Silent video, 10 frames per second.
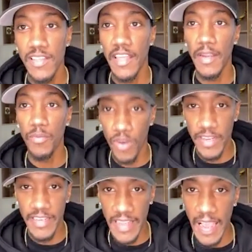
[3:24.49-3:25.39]
They want
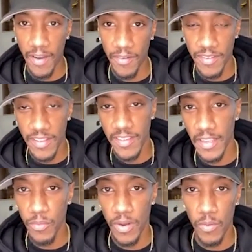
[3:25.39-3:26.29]
it now, and
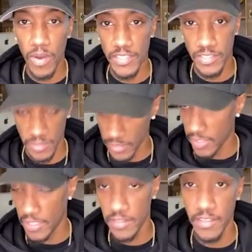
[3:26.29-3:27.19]
they want to watch it
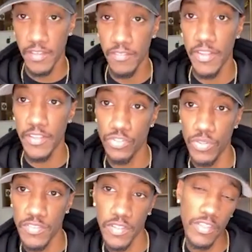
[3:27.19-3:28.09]
again at their convenience,
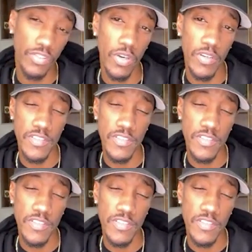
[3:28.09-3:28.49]
choice, and control.